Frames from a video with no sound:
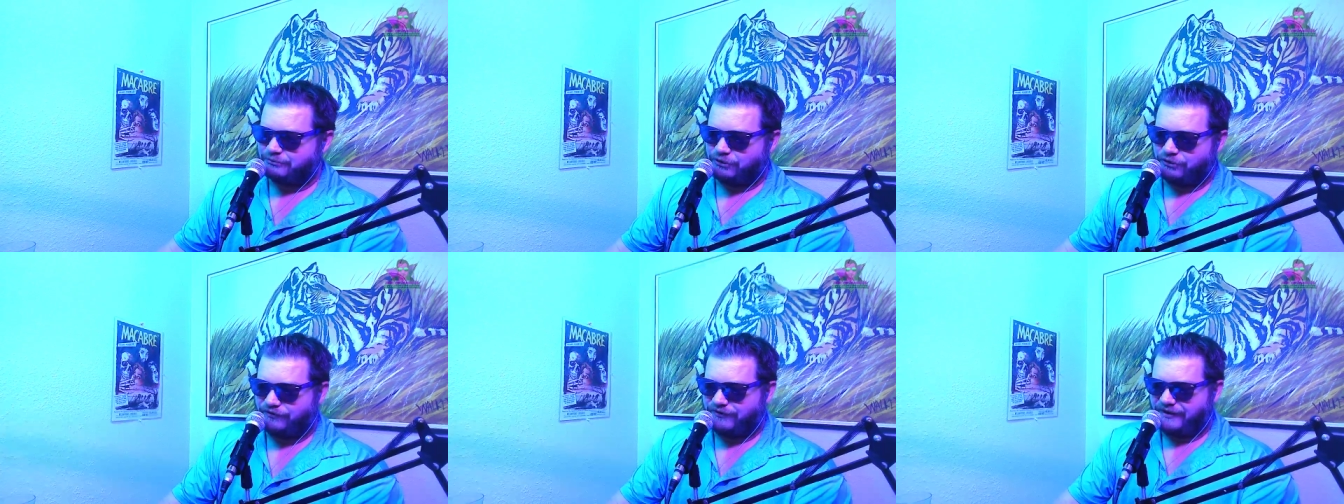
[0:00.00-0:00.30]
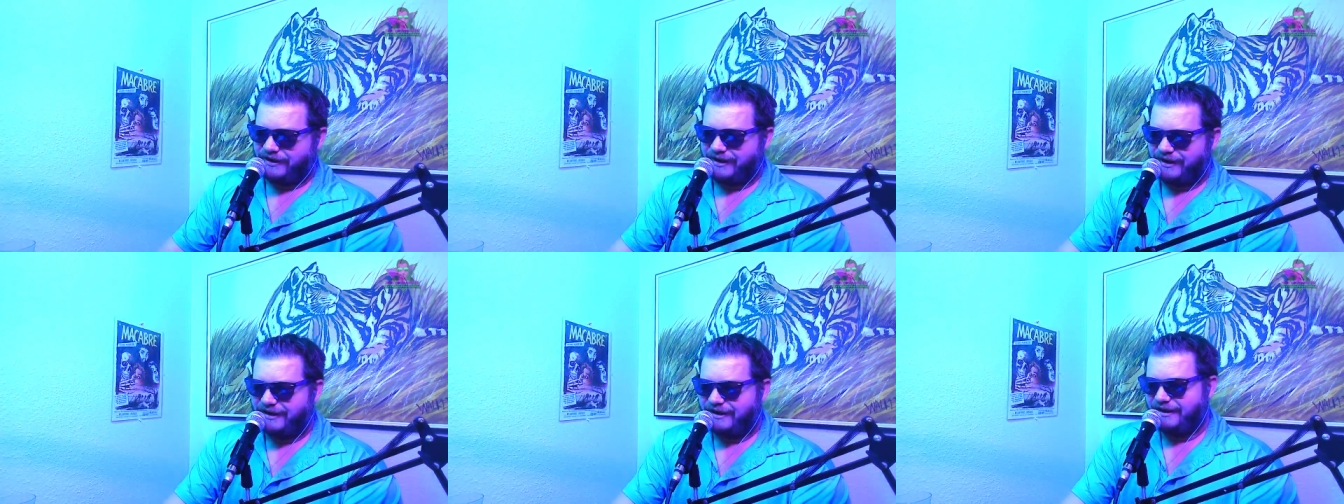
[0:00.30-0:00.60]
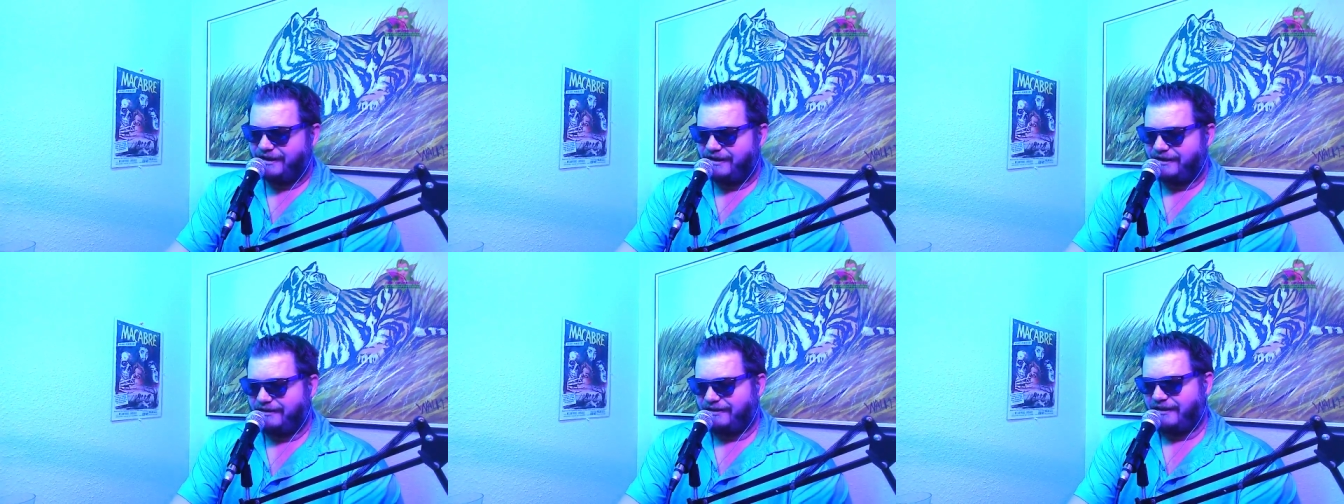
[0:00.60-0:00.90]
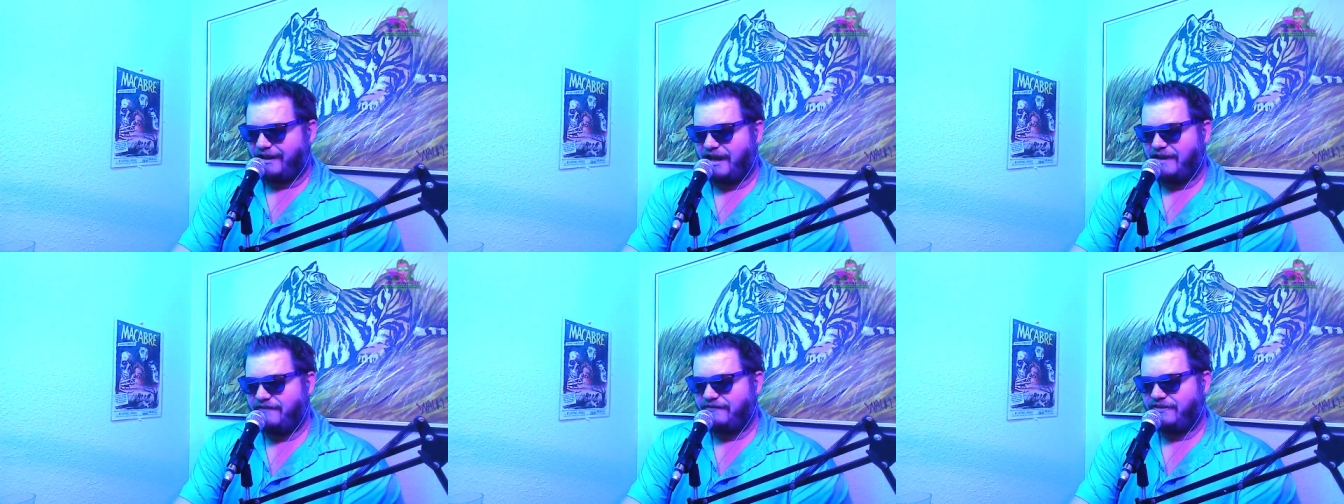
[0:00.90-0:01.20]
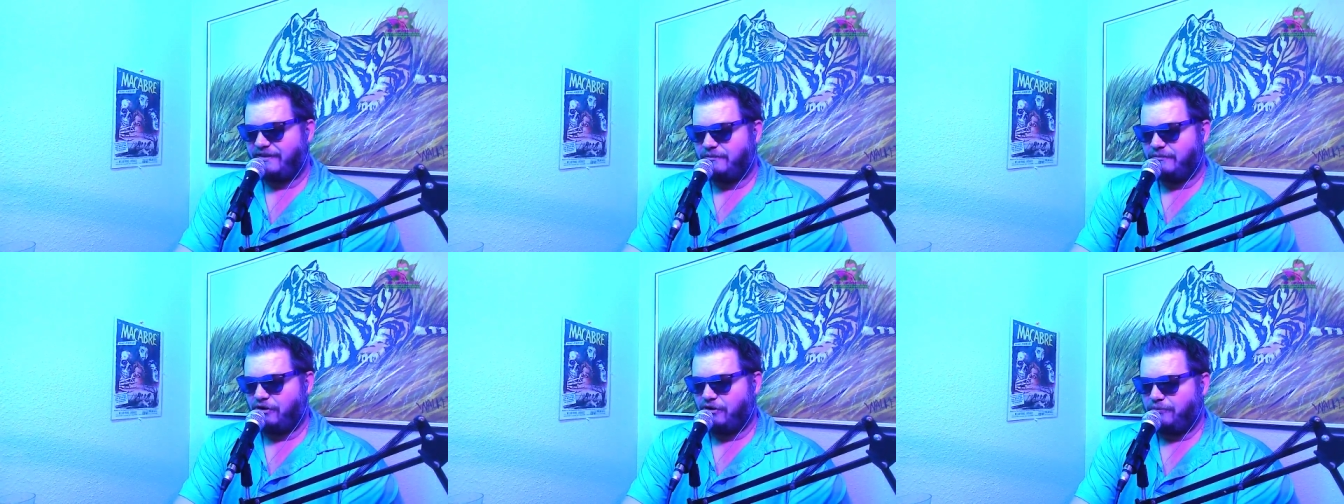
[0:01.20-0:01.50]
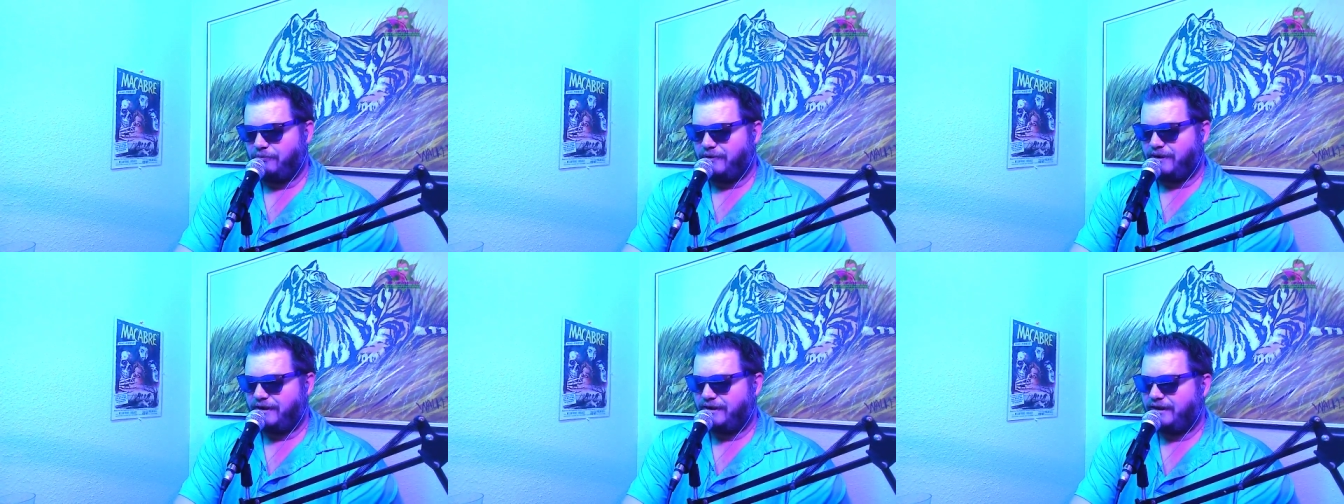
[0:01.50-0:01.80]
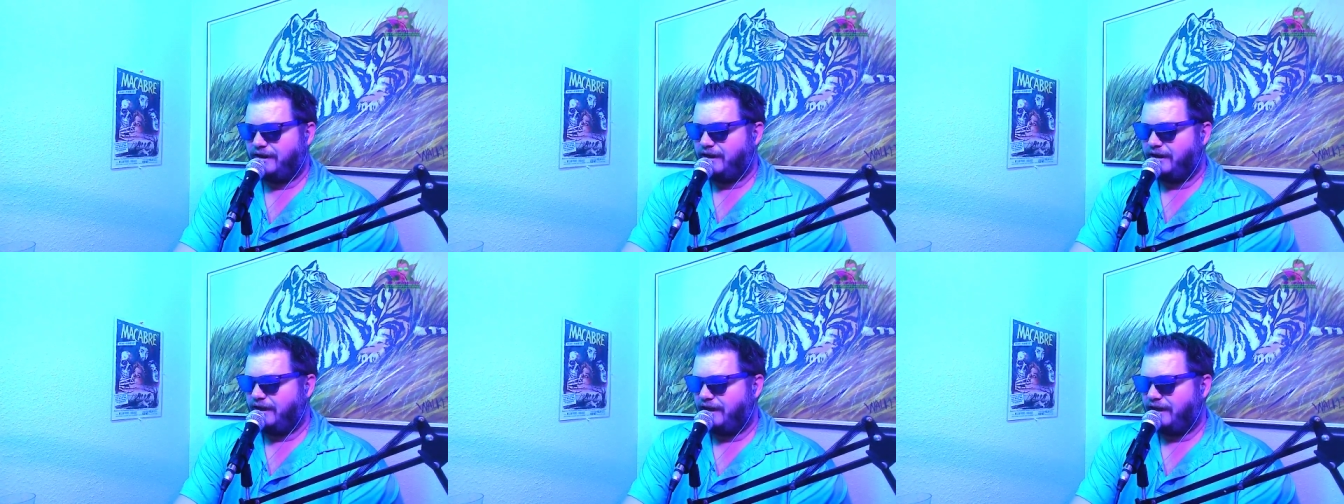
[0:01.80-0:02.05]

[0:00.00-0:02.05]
movie, live in the moment.